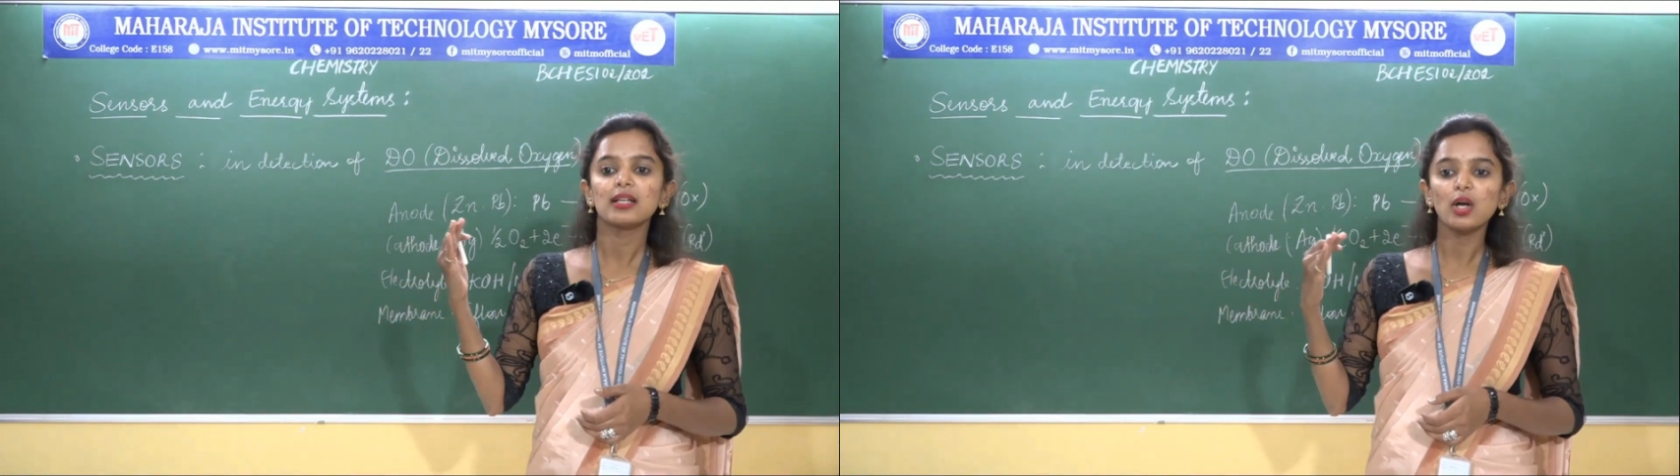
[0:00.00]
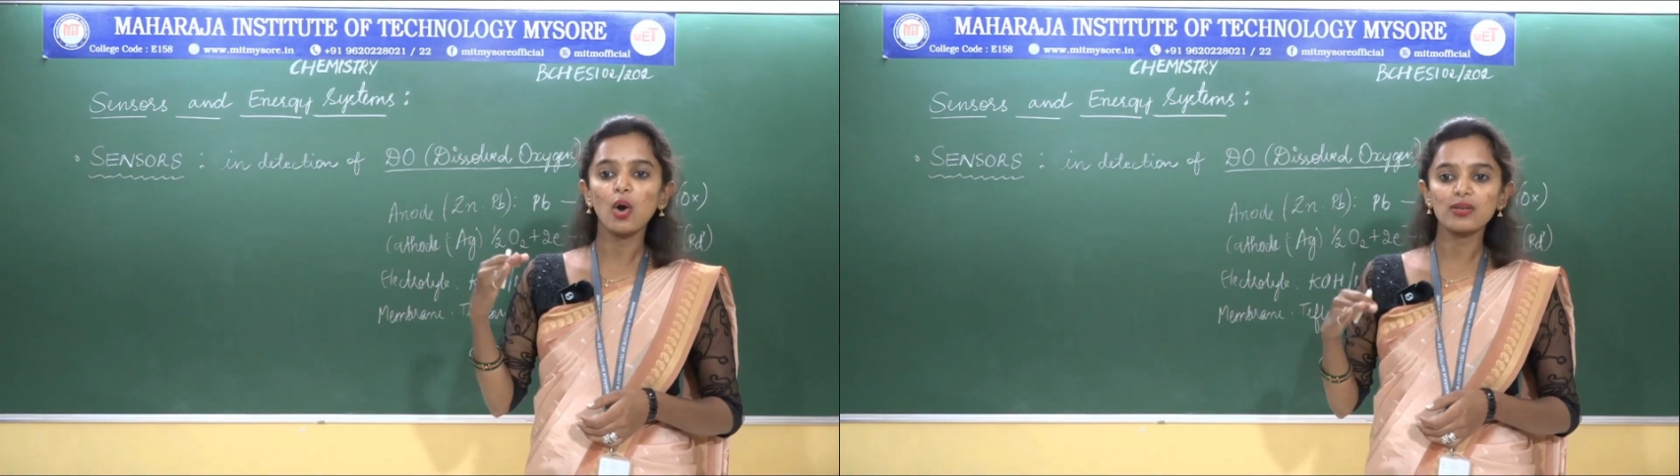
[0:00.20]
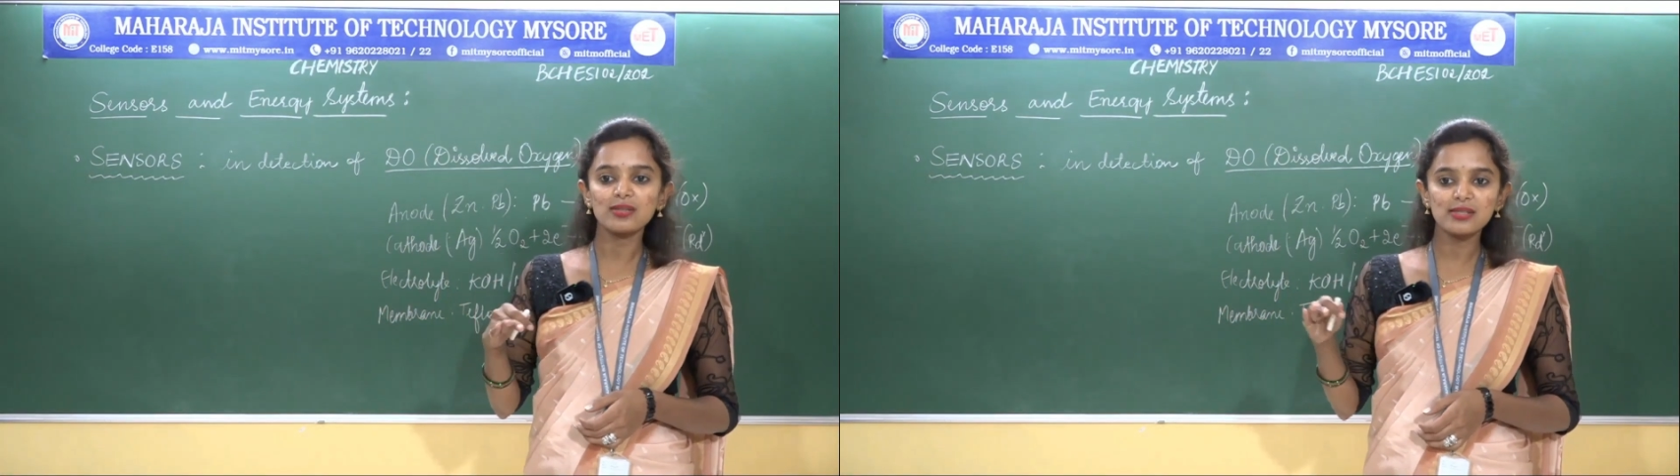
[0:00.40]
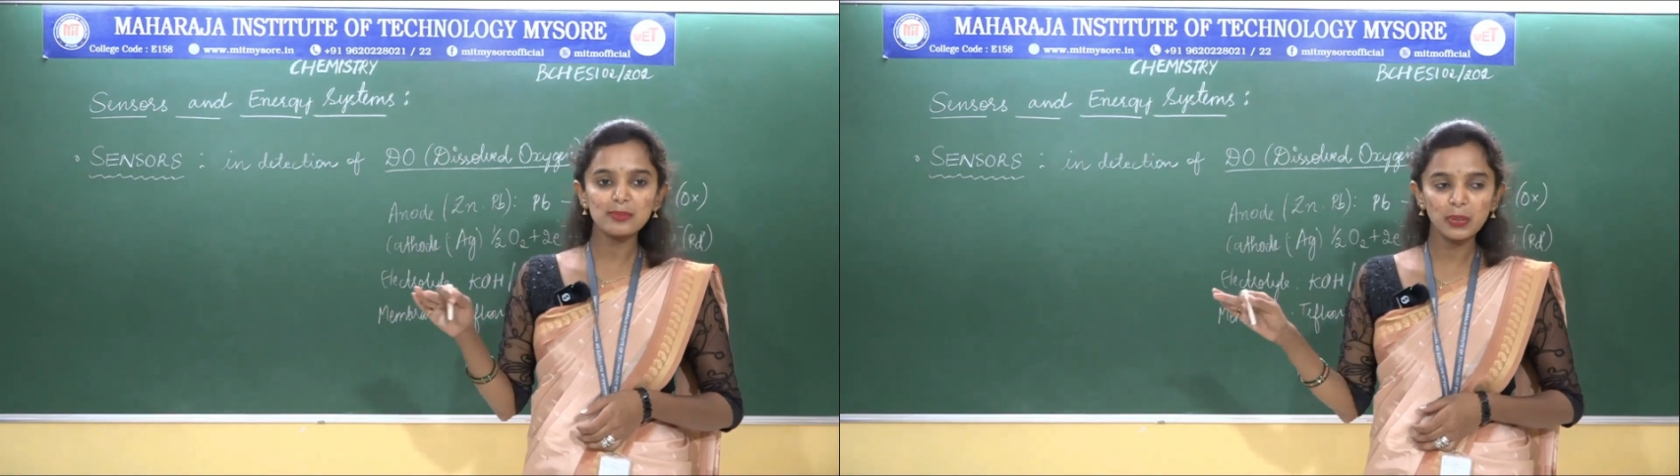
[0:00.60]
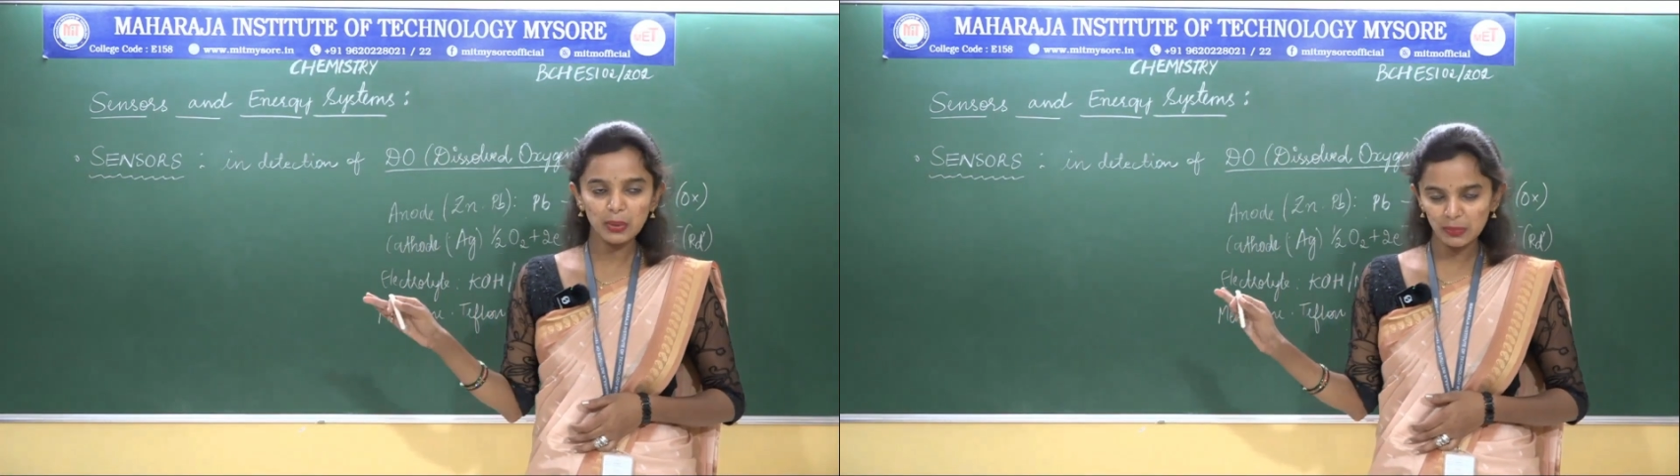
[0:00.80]
the
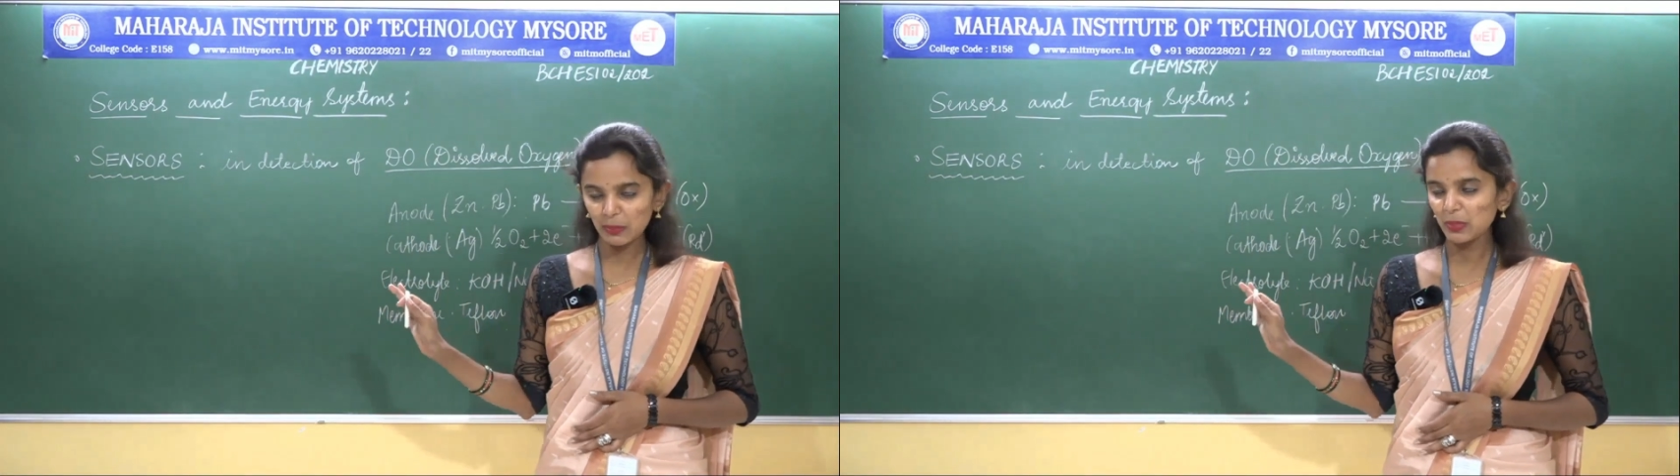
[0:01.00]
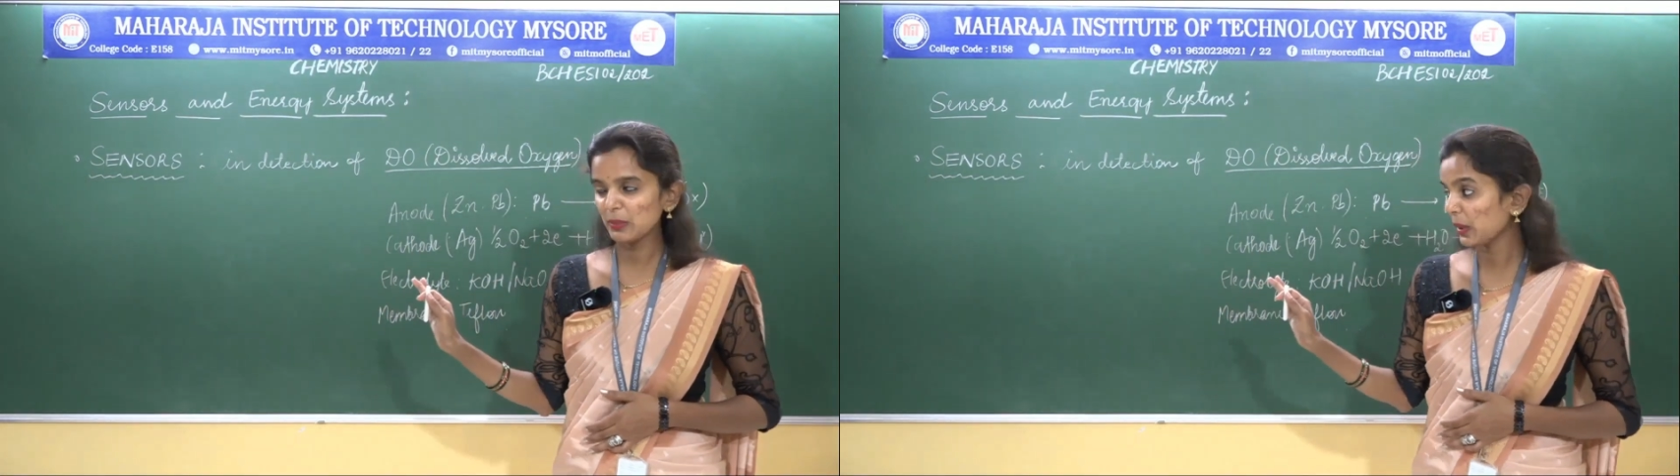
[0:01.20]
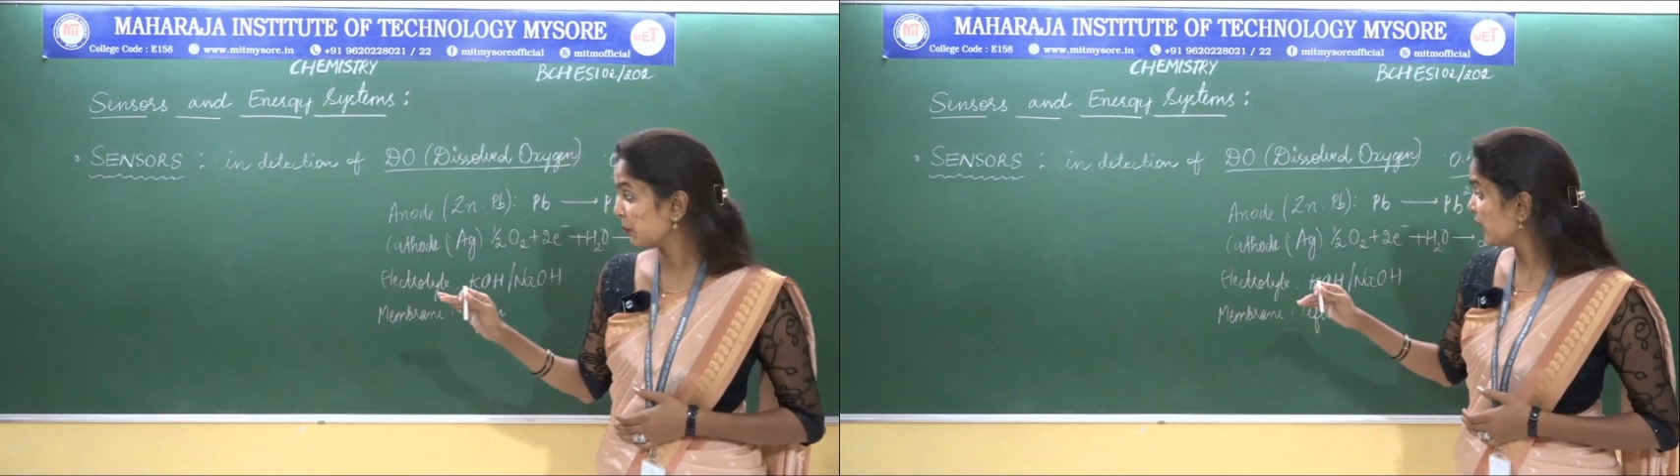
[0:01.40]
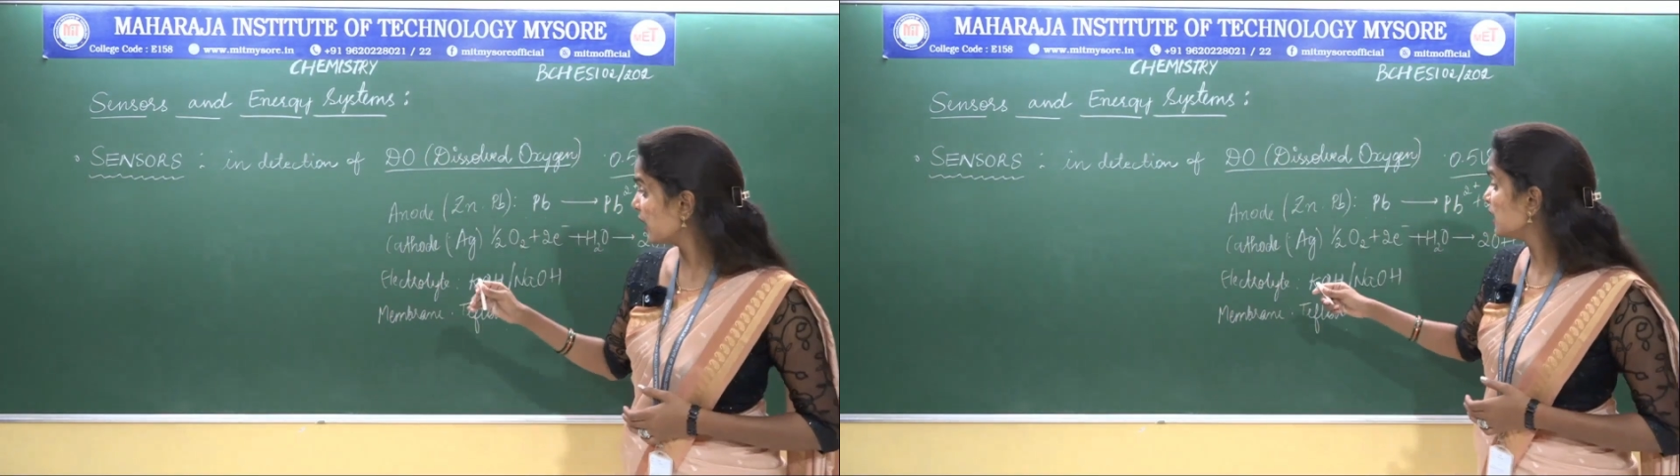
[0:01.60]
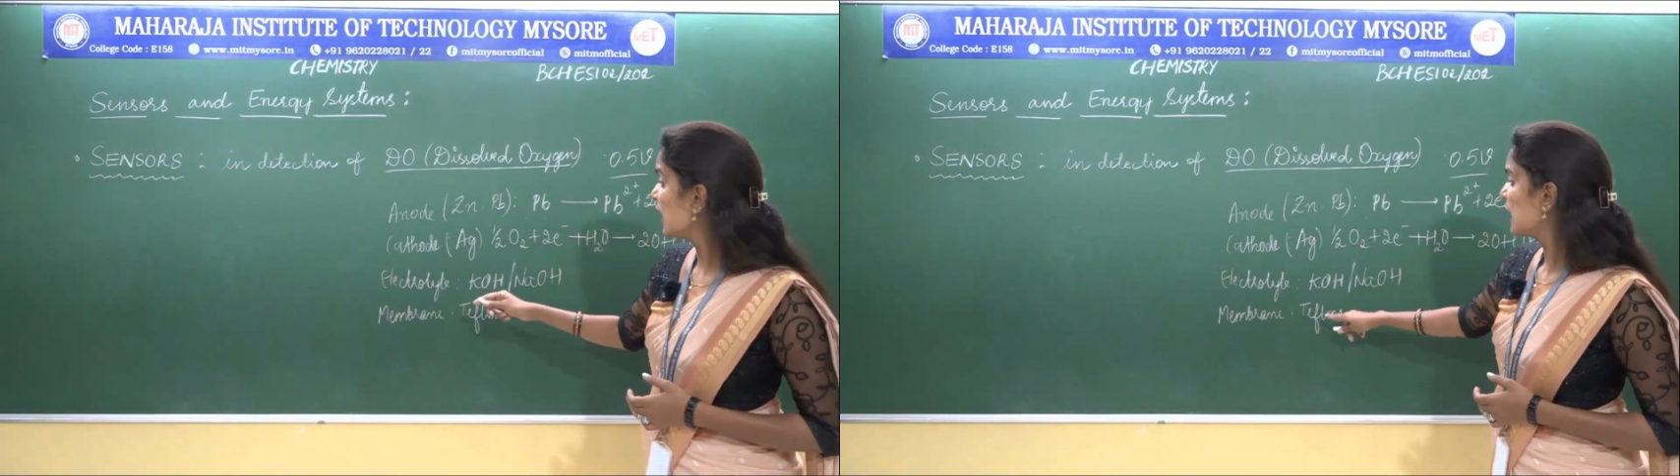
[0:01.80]
oxygen permeable
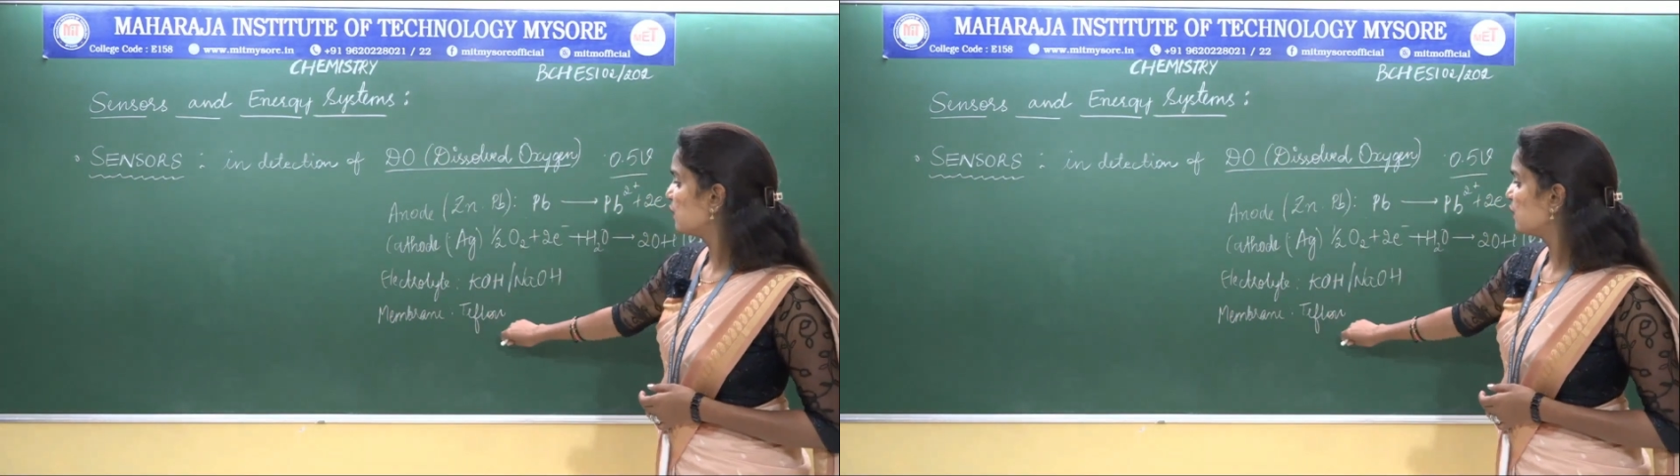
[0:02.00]
membrane,